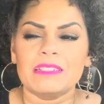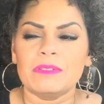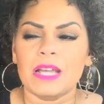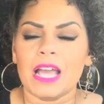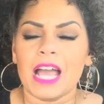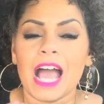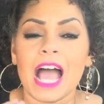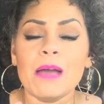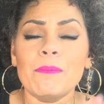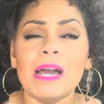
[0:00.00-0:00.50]

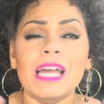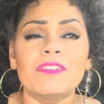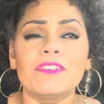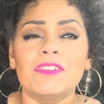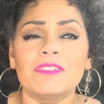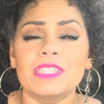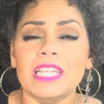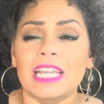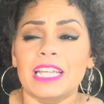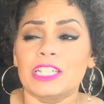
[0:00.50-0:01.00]
I might have
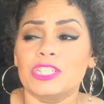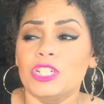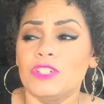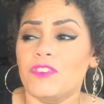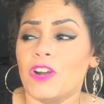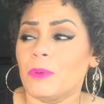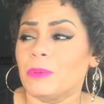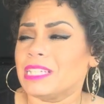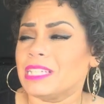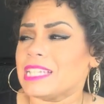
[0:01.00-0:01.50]
even taken it too
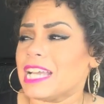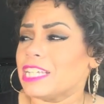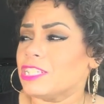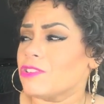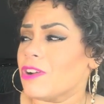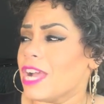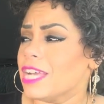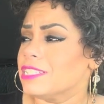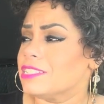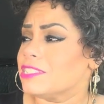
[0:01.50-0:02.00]
far, because I
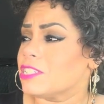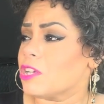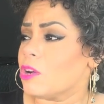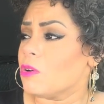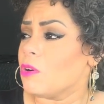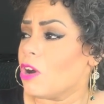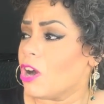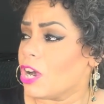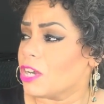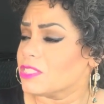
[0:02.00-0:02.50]
tried so
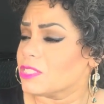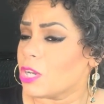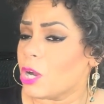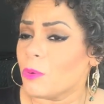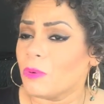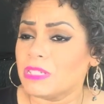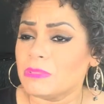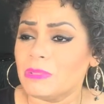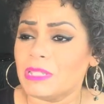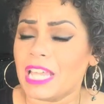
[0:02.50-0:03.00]
hard to
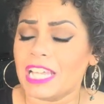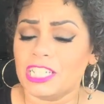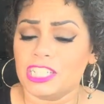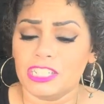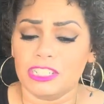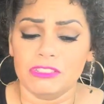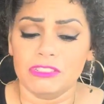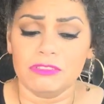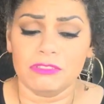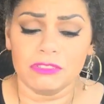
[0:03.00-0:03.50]
always be like,
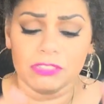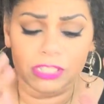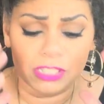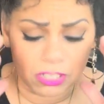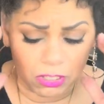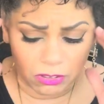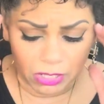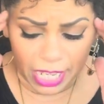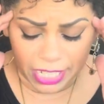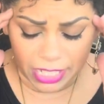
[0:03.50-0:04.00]
you
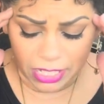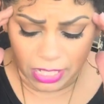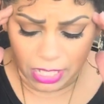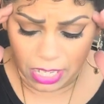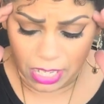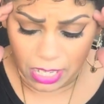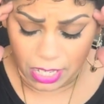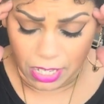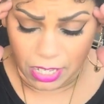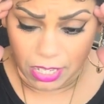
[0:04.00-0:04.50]
know, like,
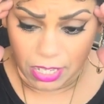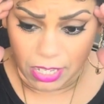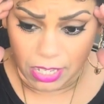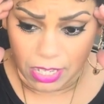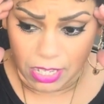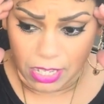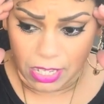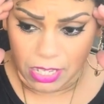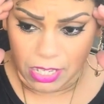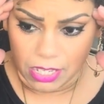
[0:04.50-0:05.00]

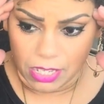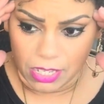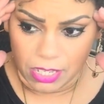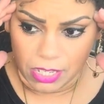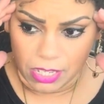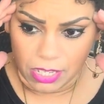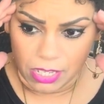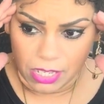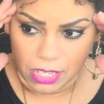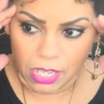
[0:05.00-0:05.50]

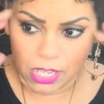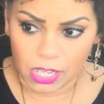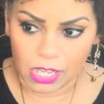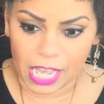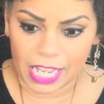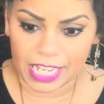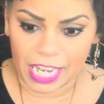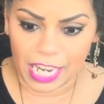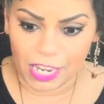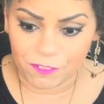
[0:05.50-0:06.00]

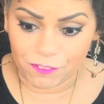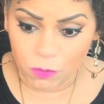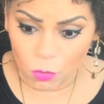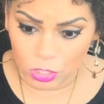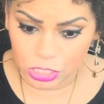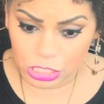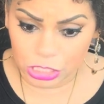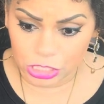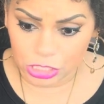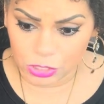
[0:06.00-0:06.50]
I can't
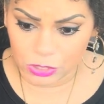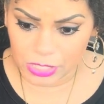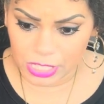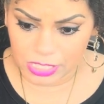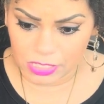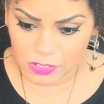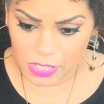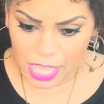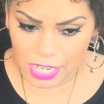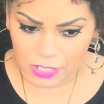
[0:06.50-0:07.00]
force you to do this
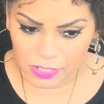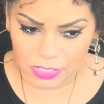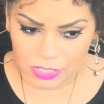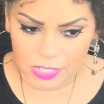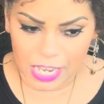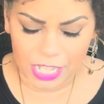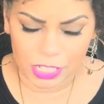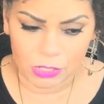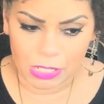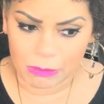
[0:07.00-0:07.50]
or that or this or
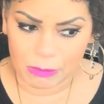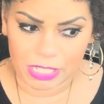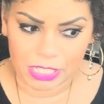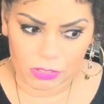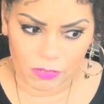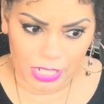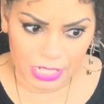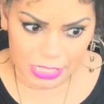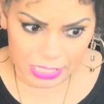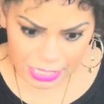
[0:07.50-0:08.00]
that. You got to make the
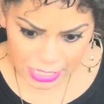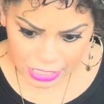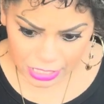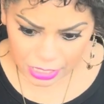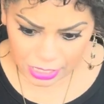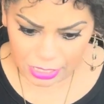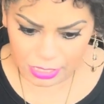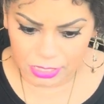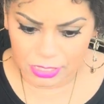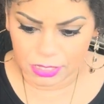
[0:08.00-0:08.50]
right
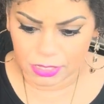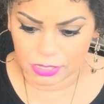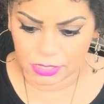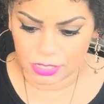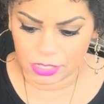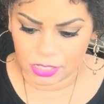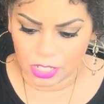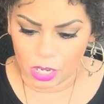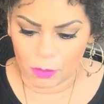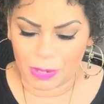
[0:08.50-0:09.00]
decisions,
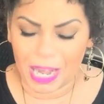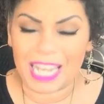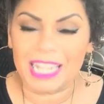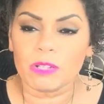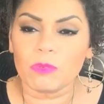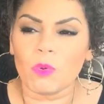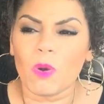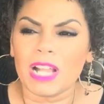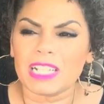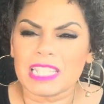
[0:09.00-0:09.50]
you know. But I
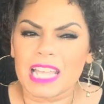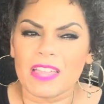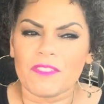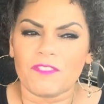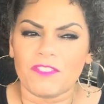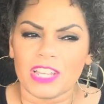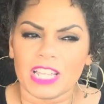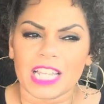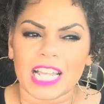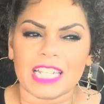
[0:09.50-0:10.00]
didn't want that
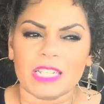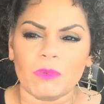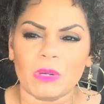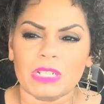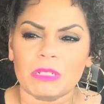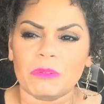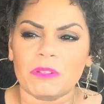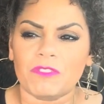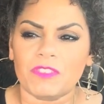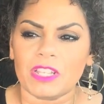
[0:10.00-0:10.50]
feeling. I didn't want
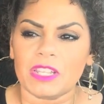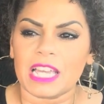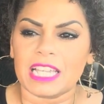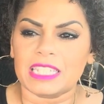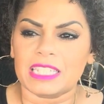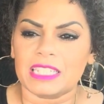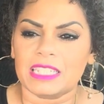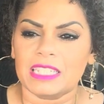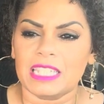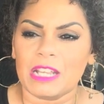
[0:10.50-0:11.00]
them to feel like
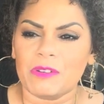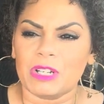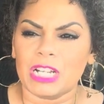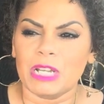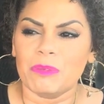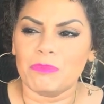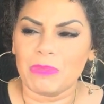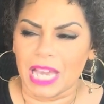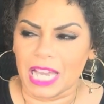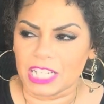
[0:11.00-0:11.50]
they were
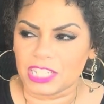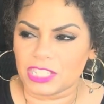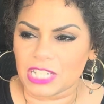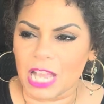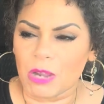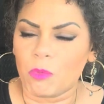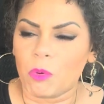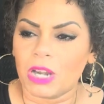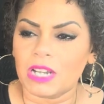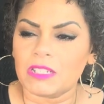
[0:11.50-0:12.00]
enmeshed.
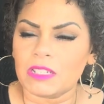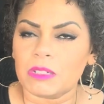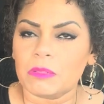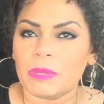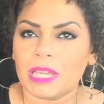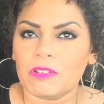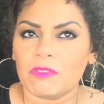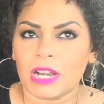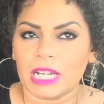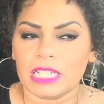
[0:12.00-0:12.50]
I wanted them to
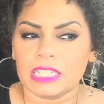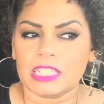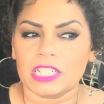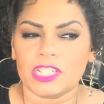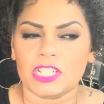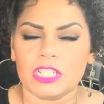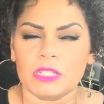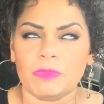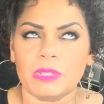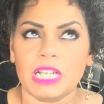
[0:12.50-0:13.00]
make right
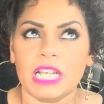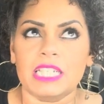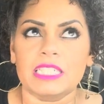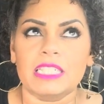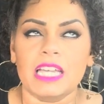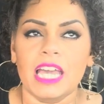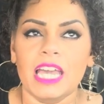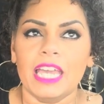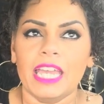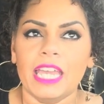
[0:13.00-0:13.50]
decisions because
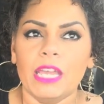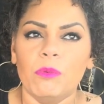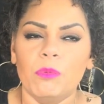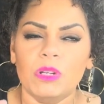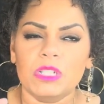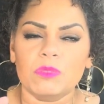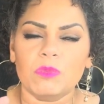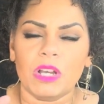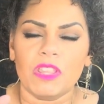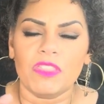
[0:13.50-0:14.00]
it
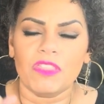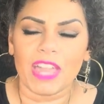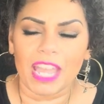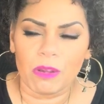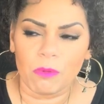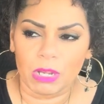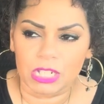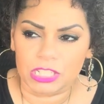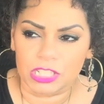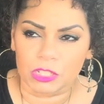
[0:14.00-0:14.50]
was what they
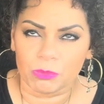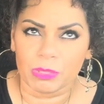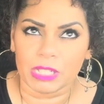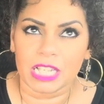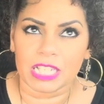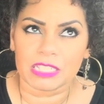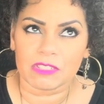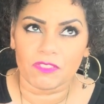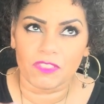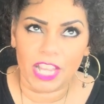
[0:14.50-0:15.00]
wanted to do,
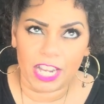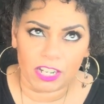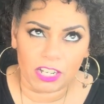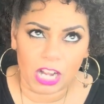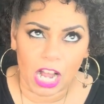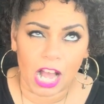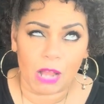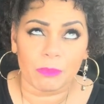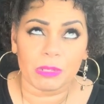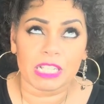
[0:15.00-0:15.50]
because of their
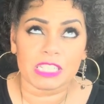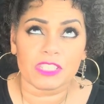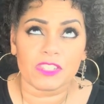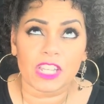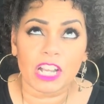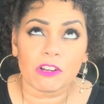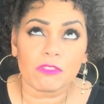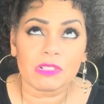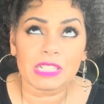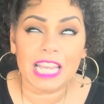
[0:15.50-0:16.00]
God, because of
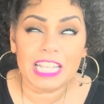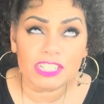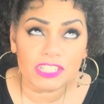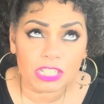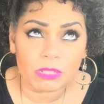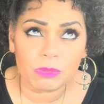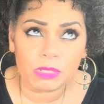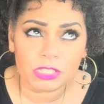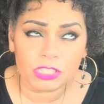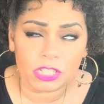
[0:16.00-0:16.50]
their
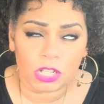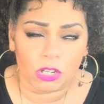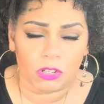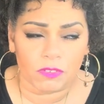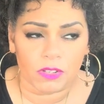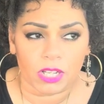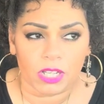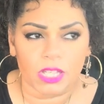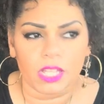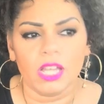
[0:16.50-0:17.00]
relationship with
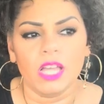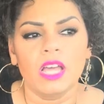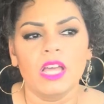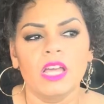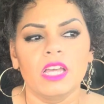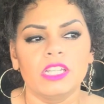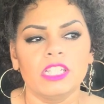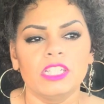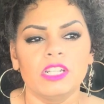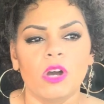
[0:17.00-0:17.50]
Jehovah,
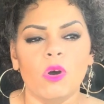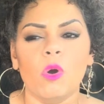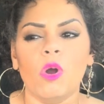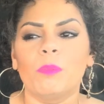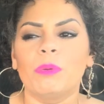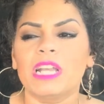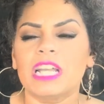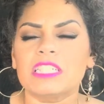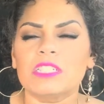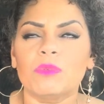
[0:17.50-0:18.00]
you know, or
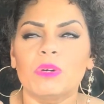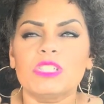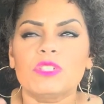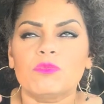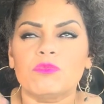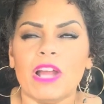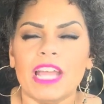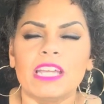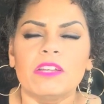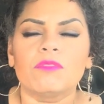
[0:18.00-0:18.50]
because of what's
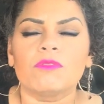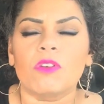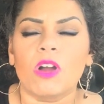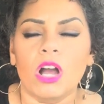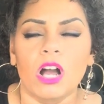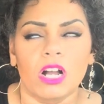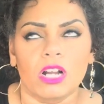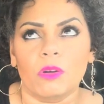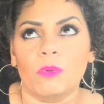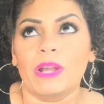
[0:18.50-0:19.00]
right and
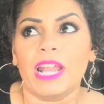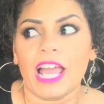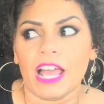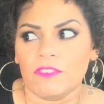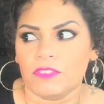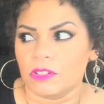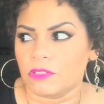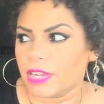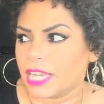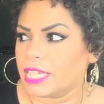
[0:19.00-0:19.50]
wrong or
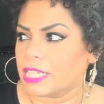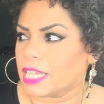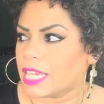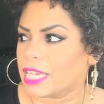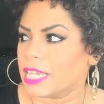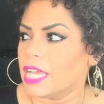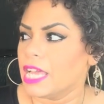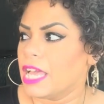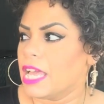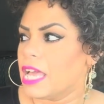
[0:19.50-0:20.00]
whatever, right? Like,
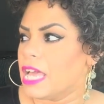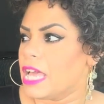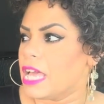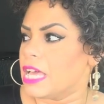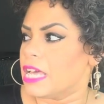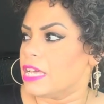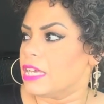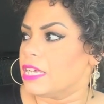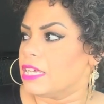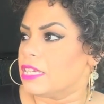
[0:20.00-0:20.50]

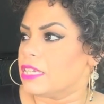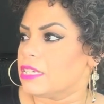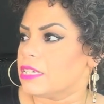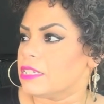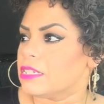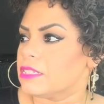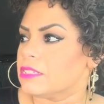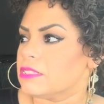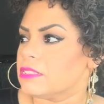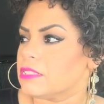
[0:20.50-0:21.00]

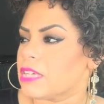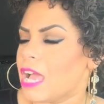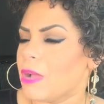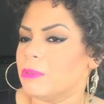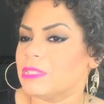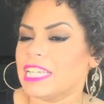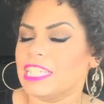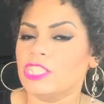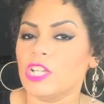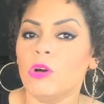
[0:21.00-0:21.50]
I
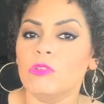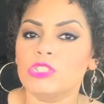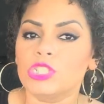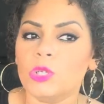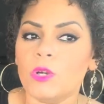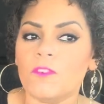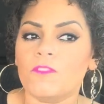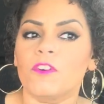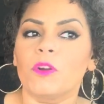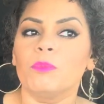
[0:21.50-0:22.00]
would say, don't
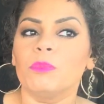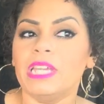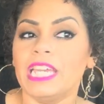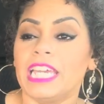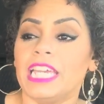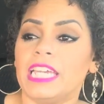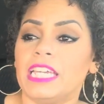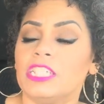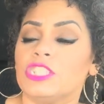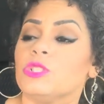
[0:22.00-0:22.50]
do it for
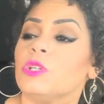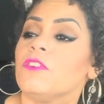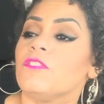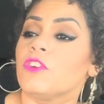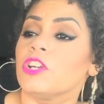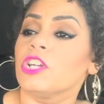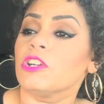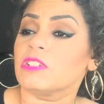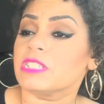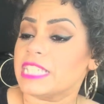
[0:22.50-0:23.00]
me. Do it
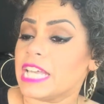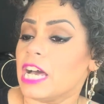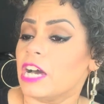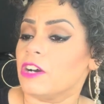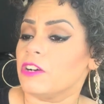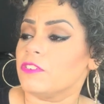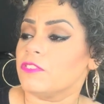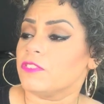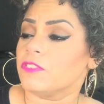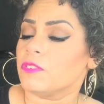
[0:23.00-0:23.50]
for
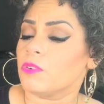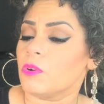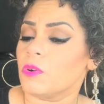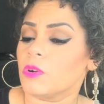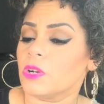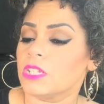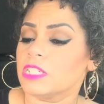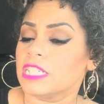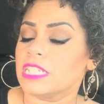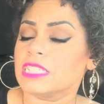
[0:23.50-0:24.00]
yourself.
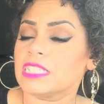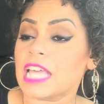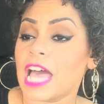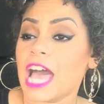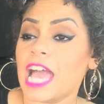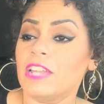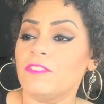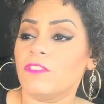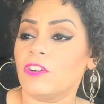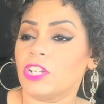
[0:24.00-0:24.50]

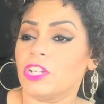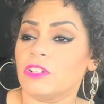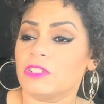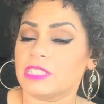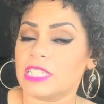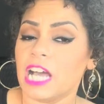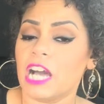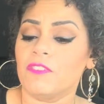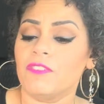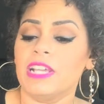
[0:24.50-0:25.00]
Decide for
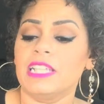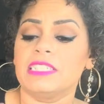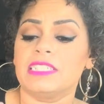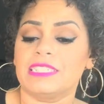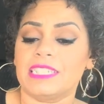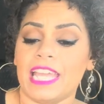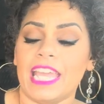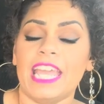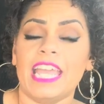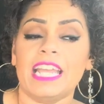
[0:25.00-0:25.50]
yourself and
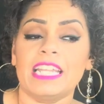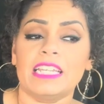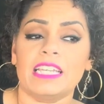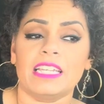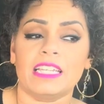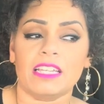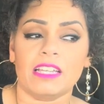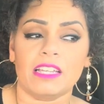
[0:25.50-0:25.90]
stand